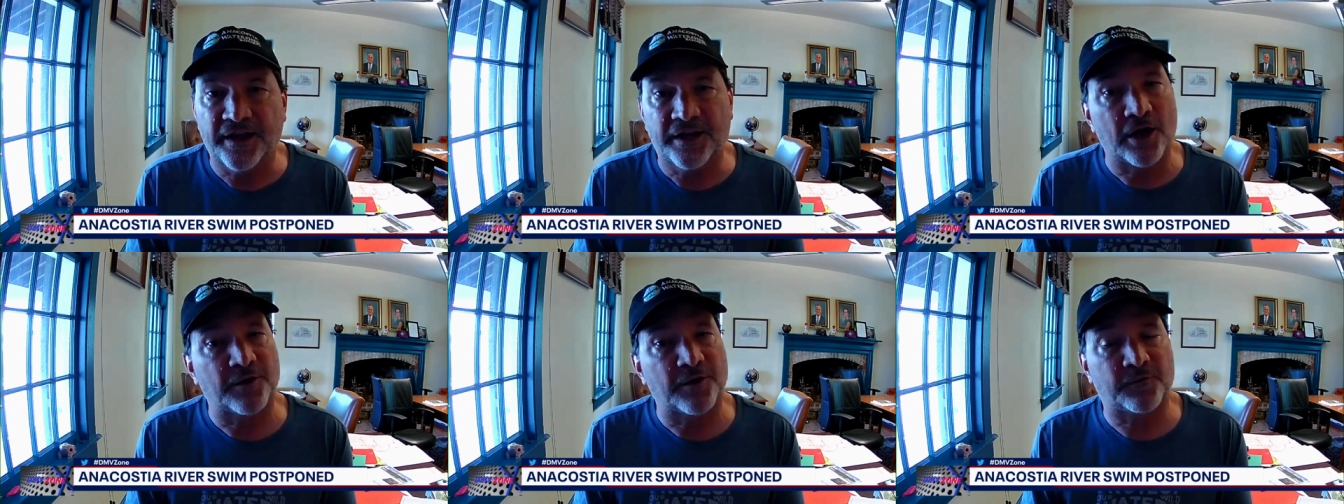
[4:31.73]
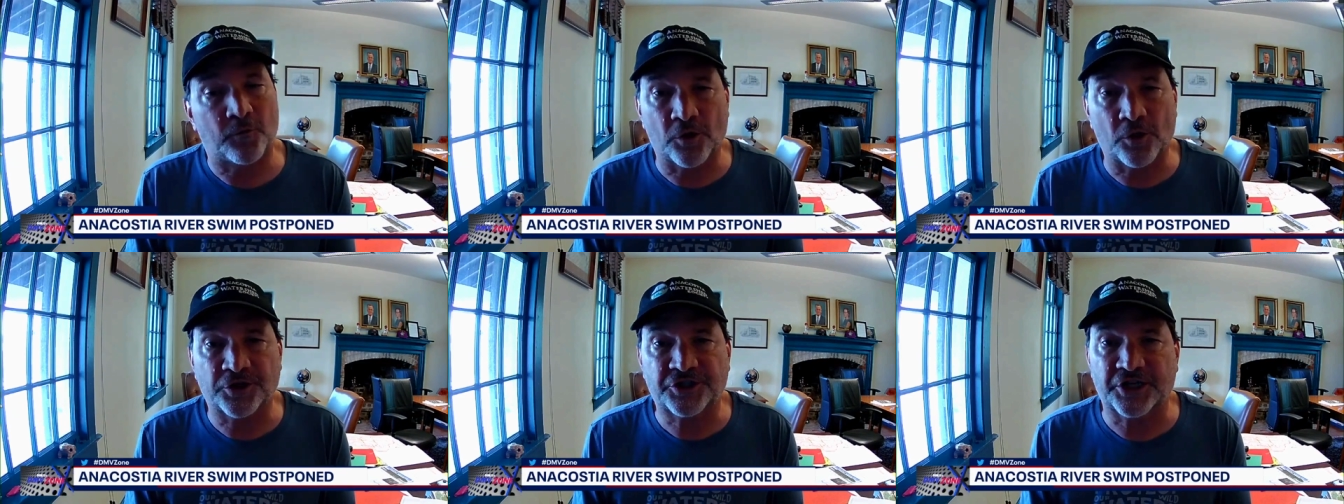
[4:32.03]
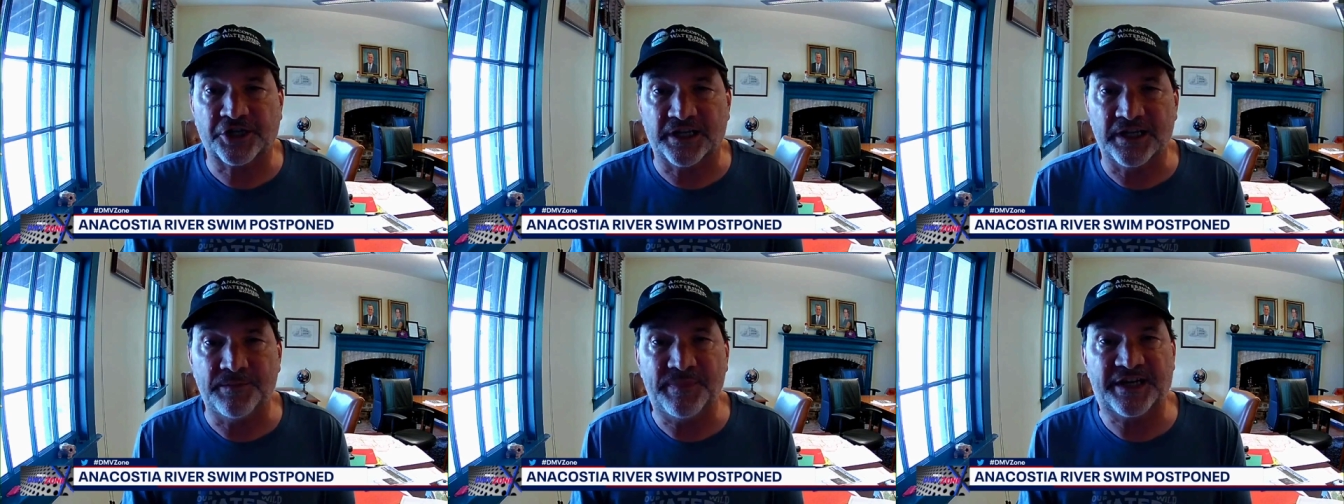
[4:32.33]
Now,
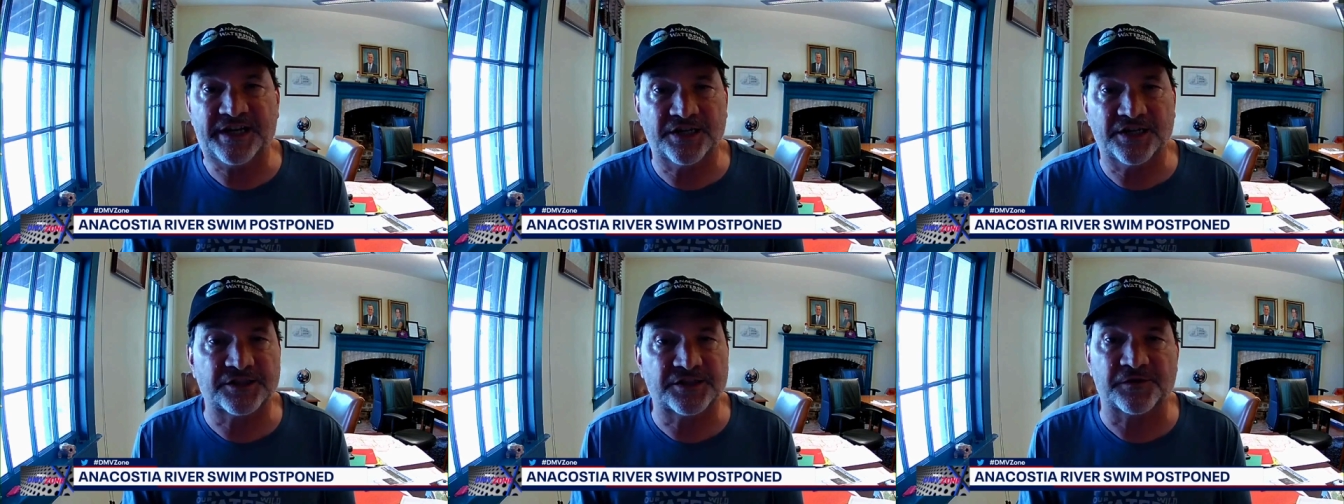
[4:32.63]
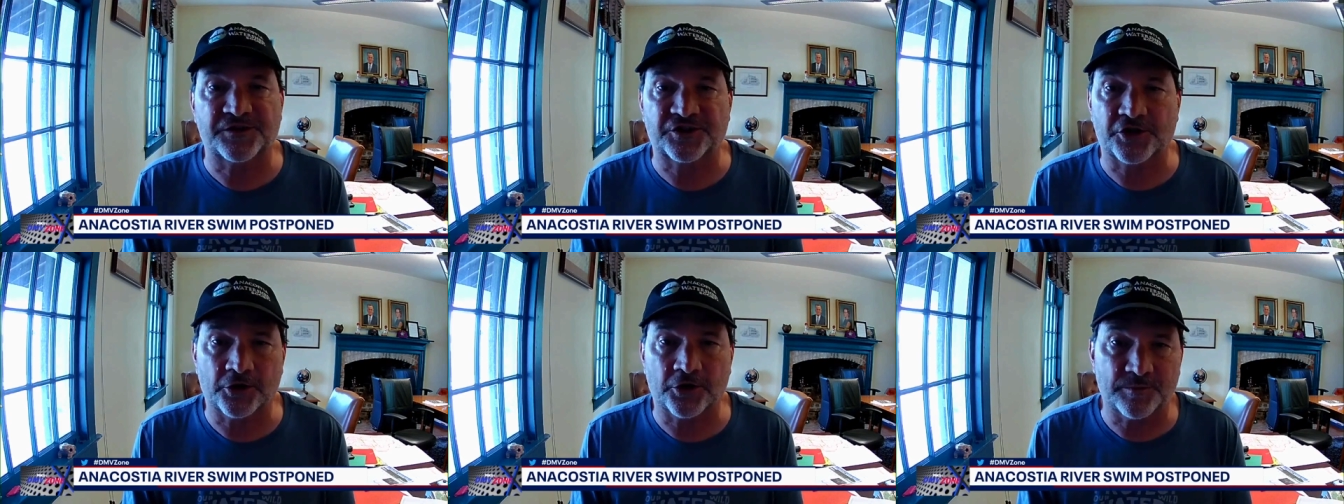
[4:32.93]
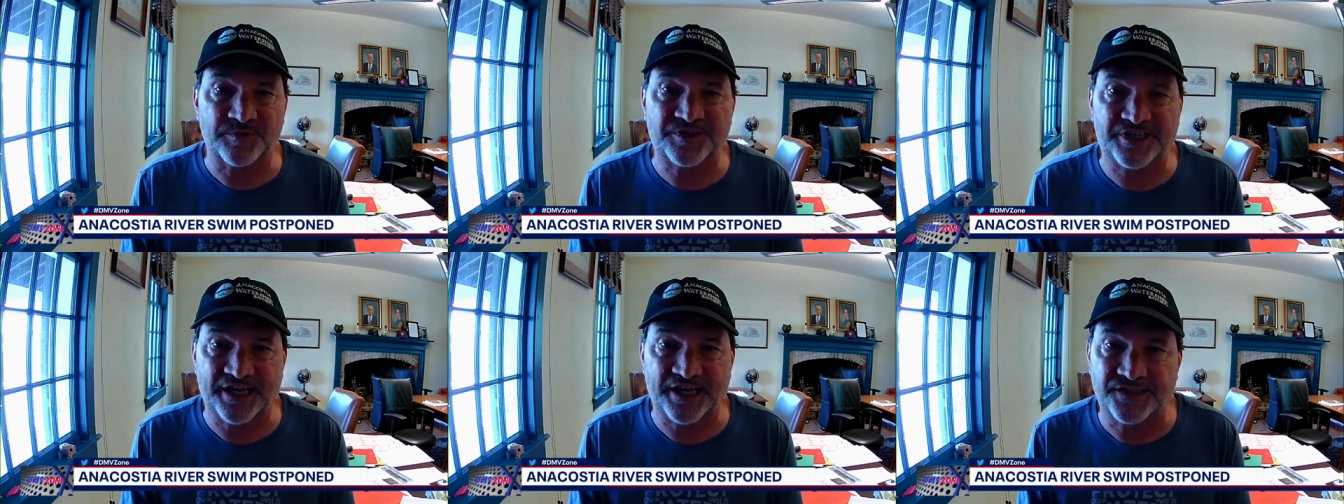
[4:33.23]
unfortunately, because of
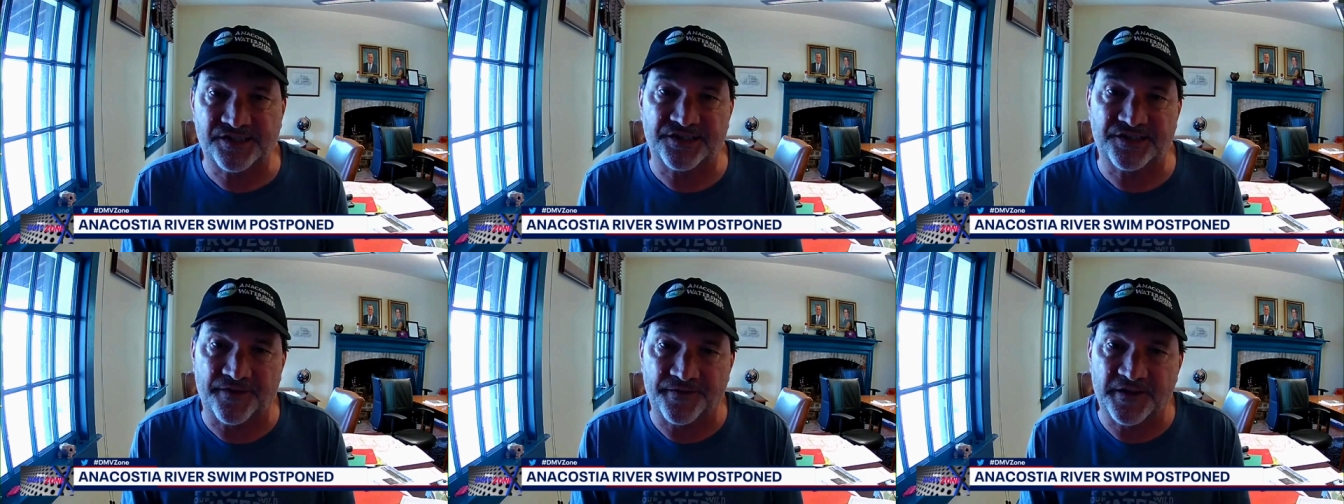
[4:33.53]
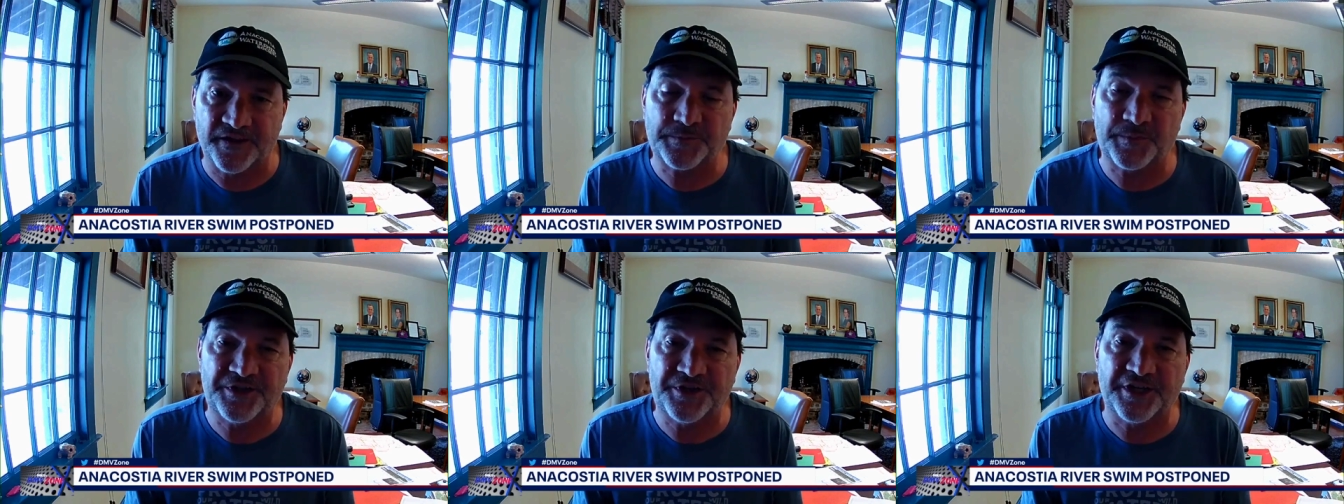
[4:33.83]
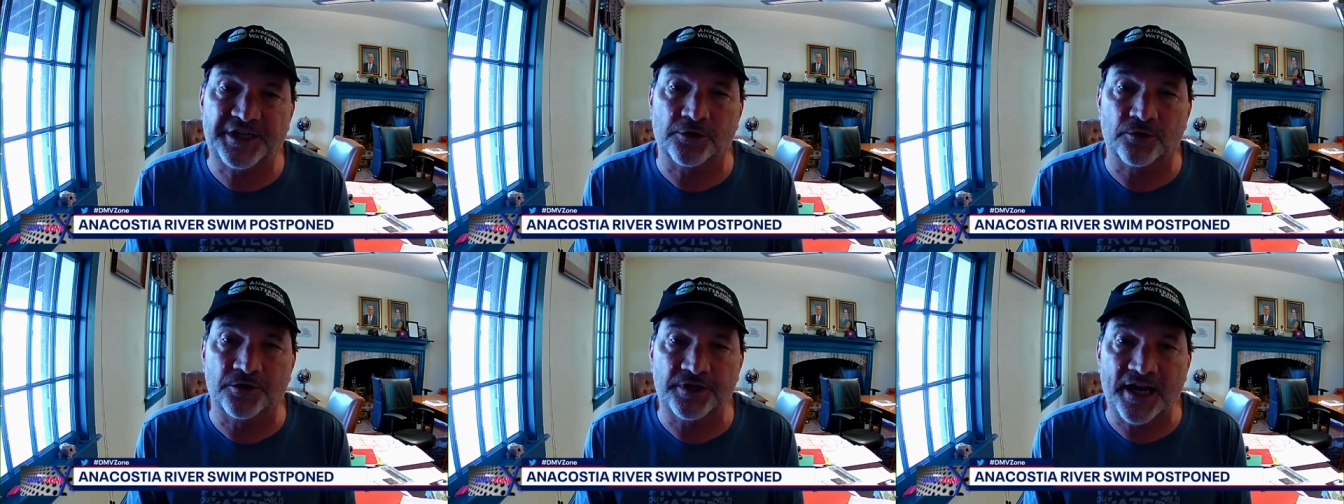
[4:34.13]
circumstances on this
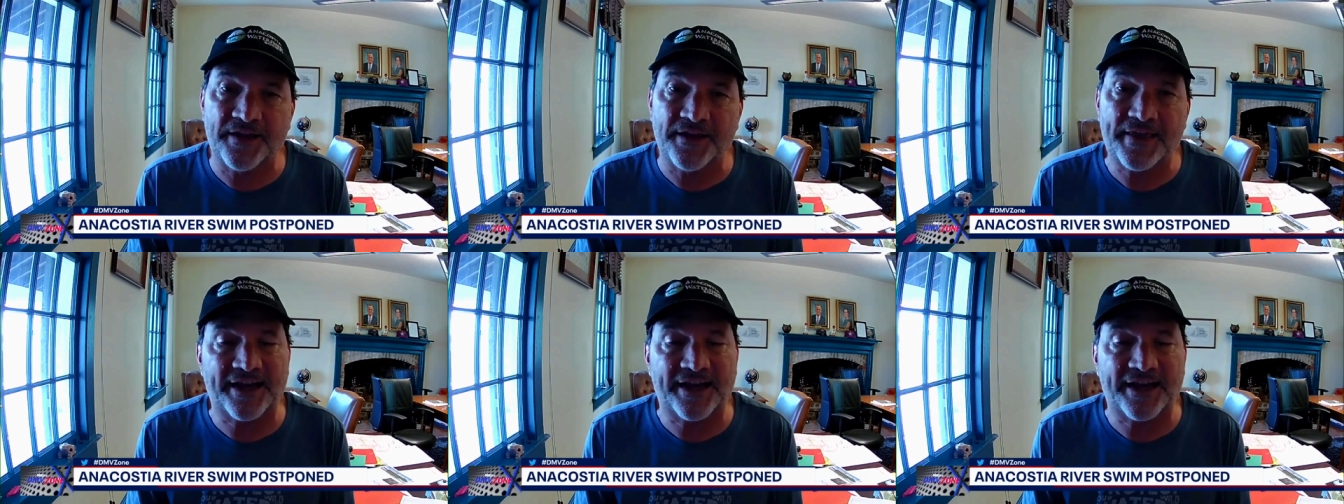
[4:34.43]
particular day,